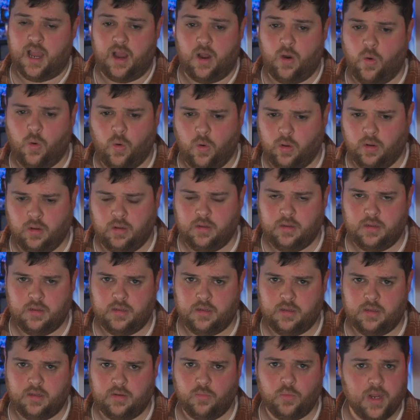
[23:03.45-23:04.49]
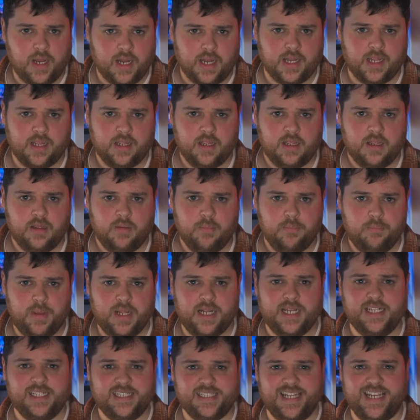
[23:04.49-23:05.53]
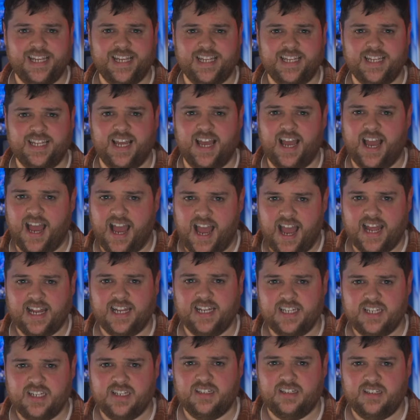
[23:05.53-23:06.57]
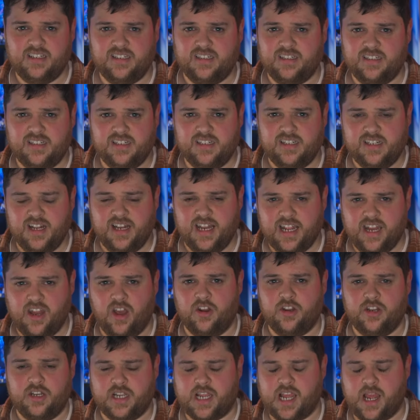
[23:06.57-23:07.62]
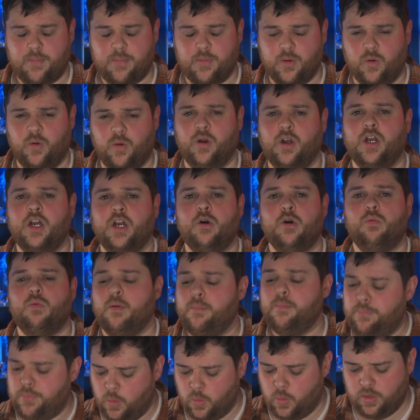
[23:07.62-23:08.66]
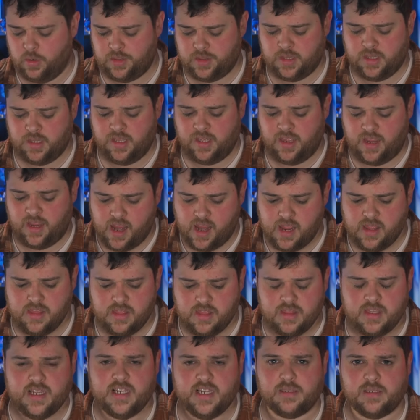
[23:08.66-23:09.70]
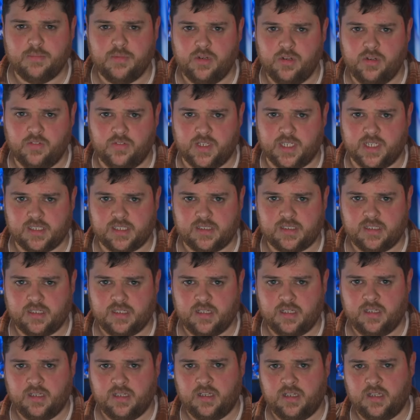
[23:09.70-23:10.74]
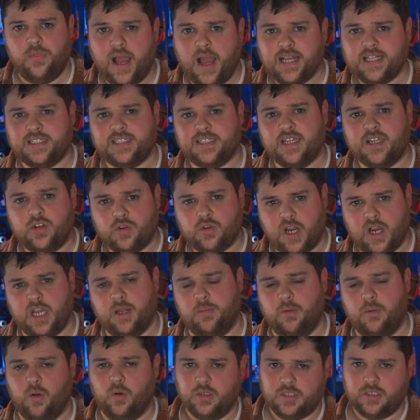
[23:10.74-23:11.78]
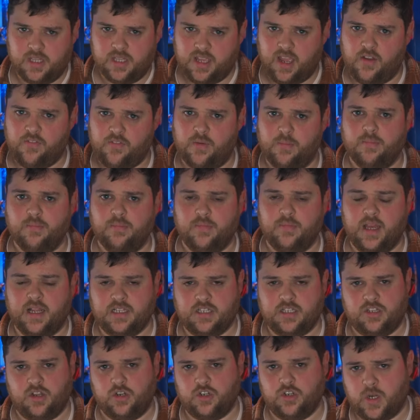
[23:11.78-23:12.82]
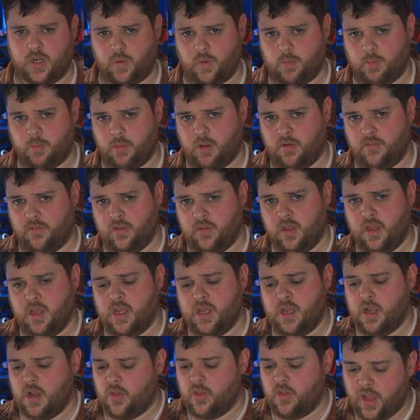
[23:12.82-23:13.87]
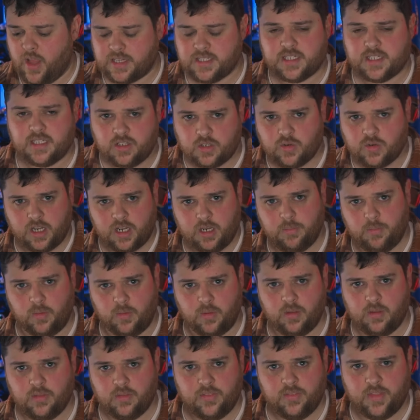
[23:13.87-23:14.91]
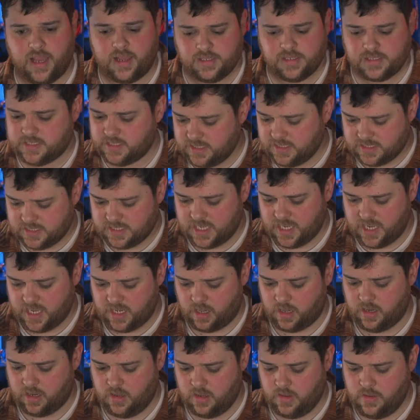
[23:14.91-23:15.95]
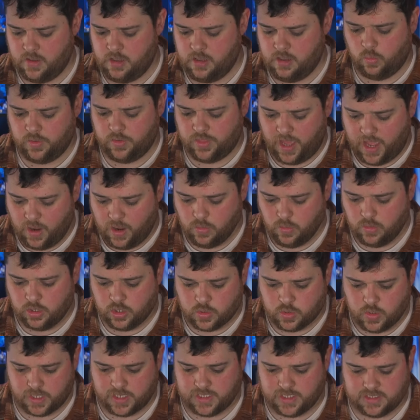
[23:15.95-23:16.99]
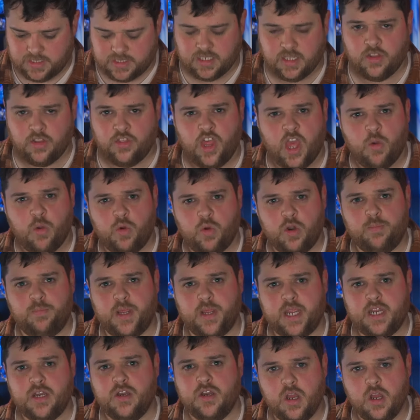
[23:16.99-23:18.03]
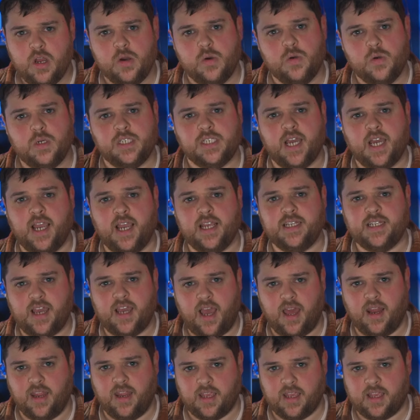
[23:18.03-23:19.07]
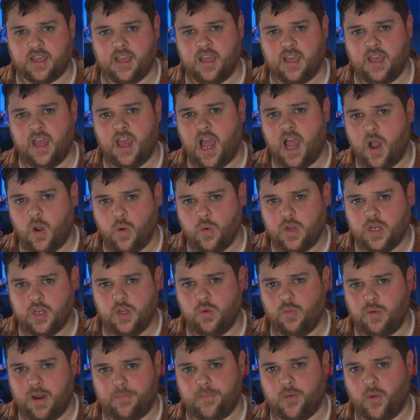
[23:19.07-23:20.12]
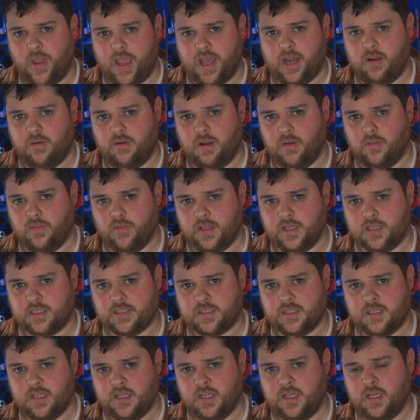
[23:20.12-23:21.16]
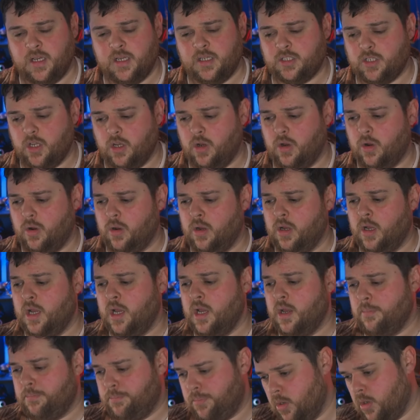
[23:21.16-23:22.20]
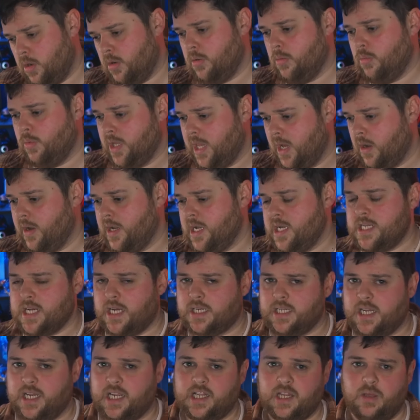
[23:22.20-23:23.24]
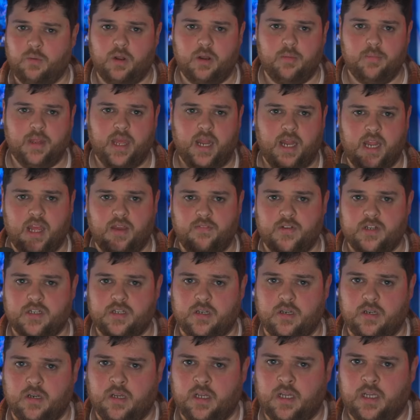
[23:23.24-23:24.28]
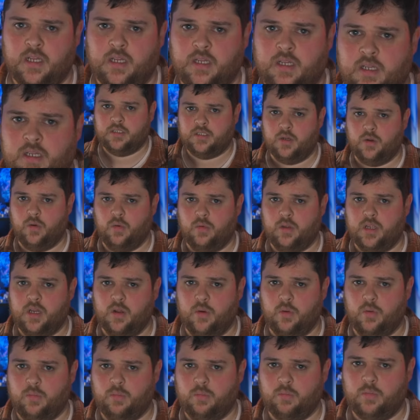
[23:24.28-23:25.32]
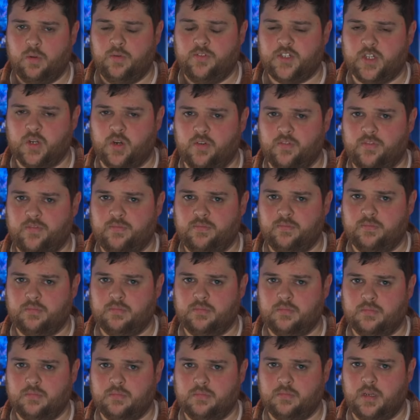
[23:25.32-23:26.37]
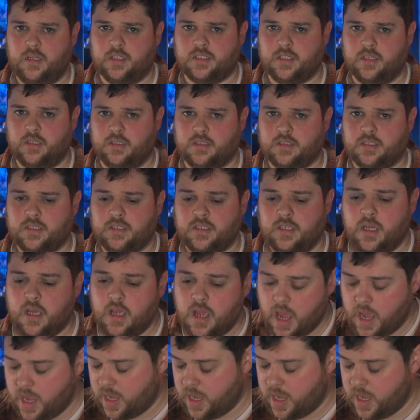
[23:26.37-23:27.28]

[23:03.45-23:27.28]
At all, really. Billy Zane and Leonardo DiCaprio were both in these movies. That's incredible. Also the guy from that Star Trek ripoff. That's incredible. That's insane. Without Critters, there would be no Titanic. How can you wrap your head around this? So, but without any Titanic, there wouldn't be any Avatar. So, we've sort of lost.